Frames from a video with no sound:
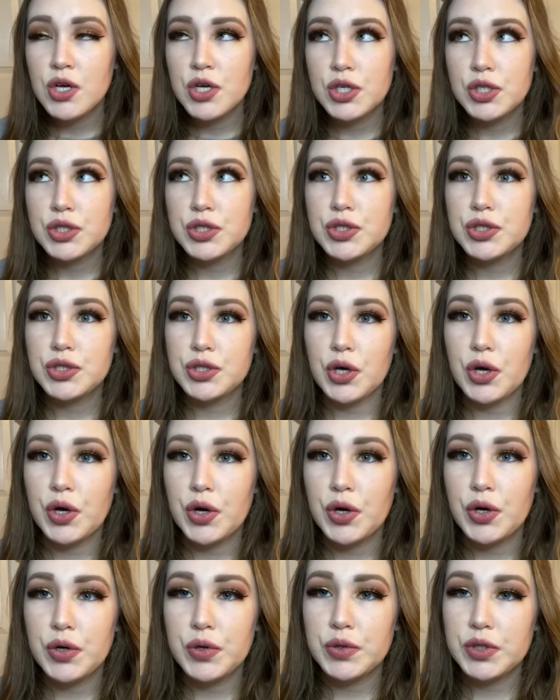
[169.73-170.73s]

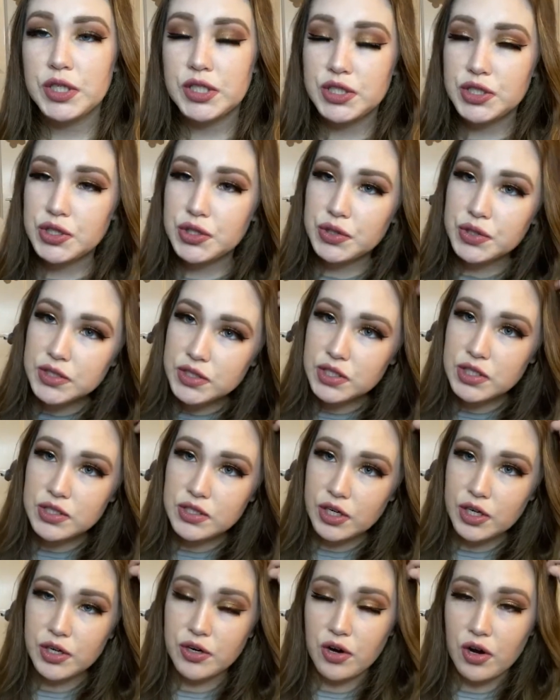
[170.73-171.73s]
So as soon as she
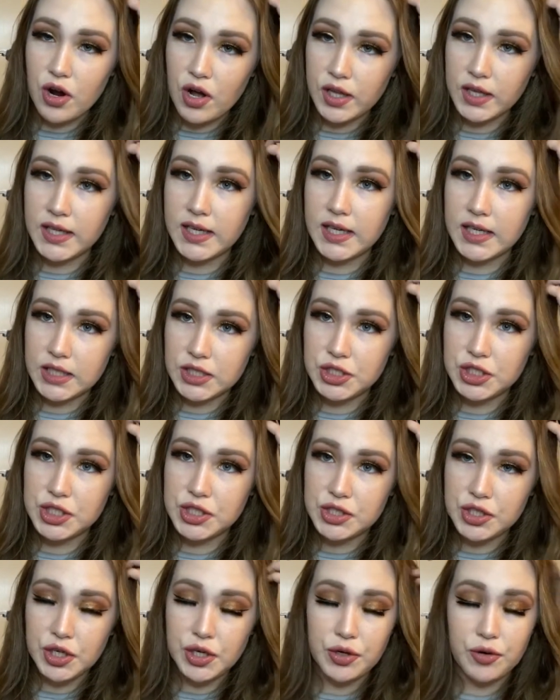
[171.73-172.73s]
started crawling, she
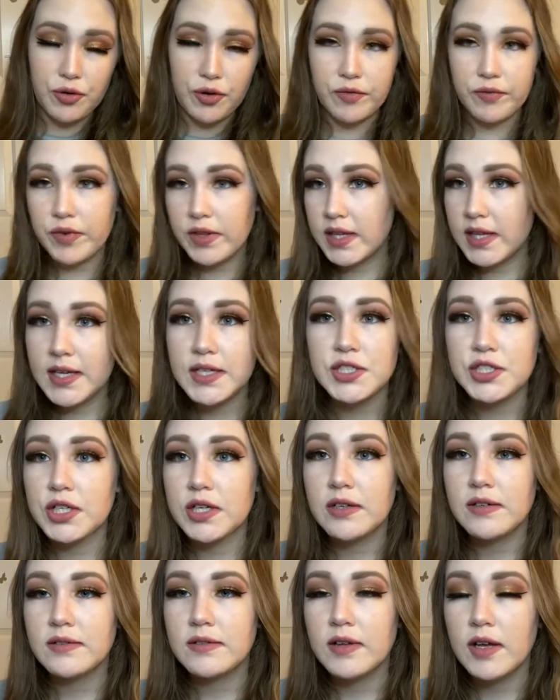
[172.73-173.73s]
started going for the kitchen,
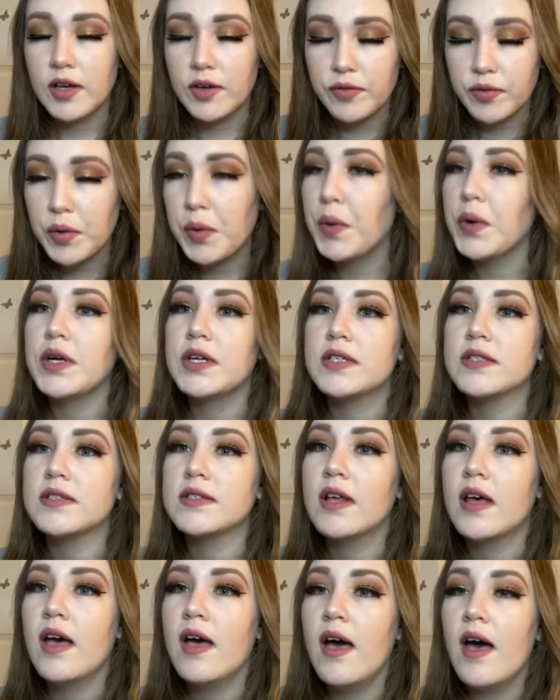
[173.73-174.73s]
of course.
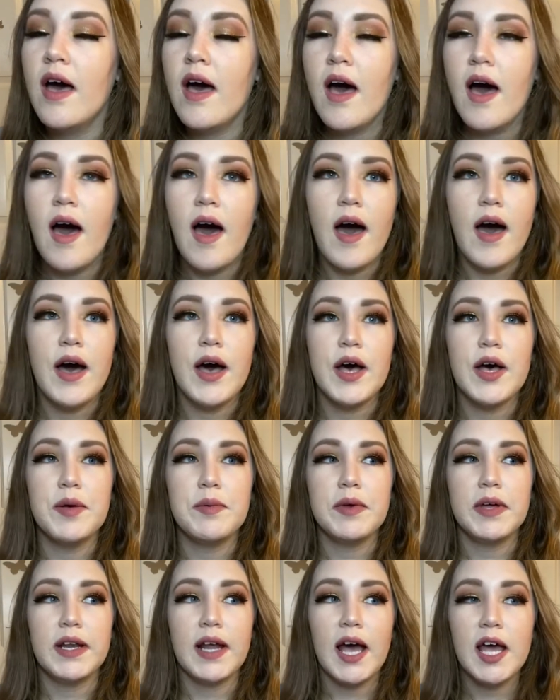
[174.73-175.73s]
Um,
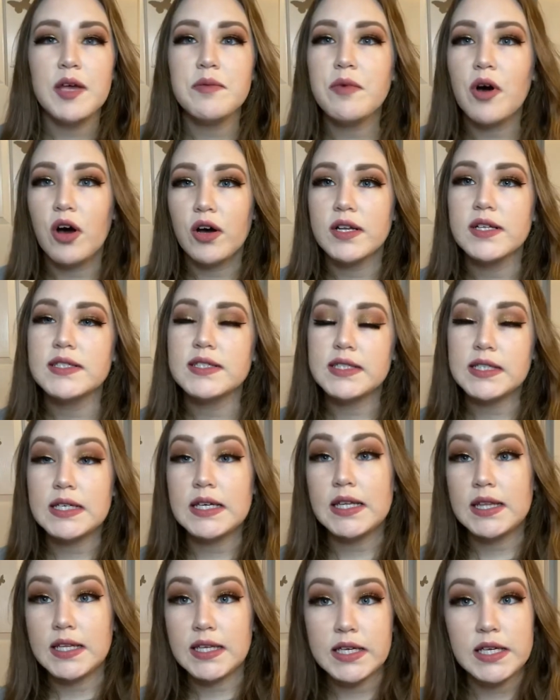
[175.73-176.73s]
and I'm honestly
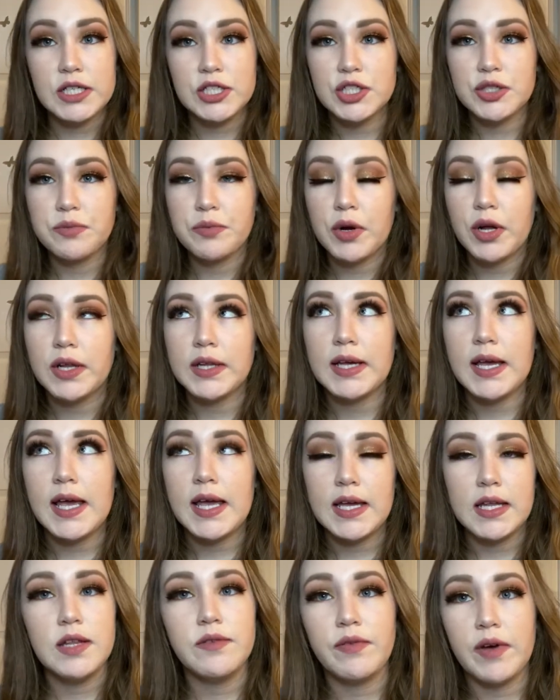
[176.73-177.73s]
in the kitchen probably
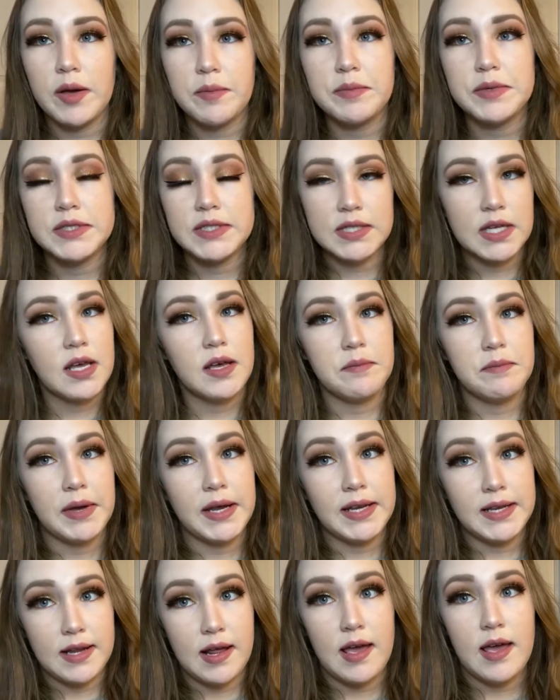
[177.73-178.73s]
85% of my
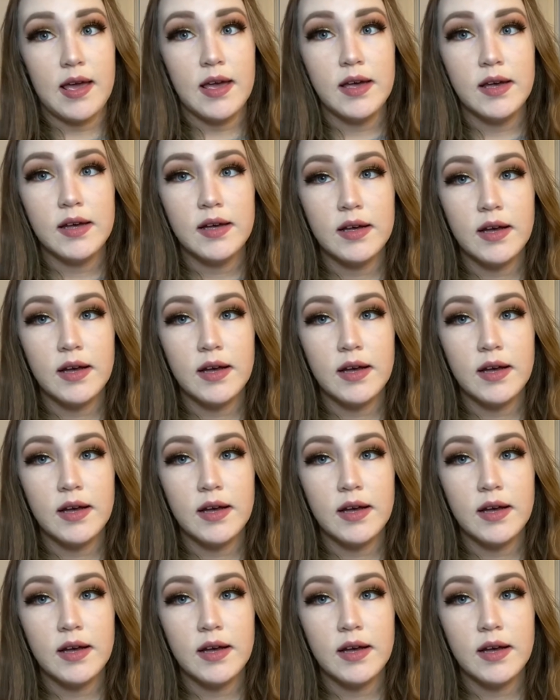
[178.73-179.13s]
day.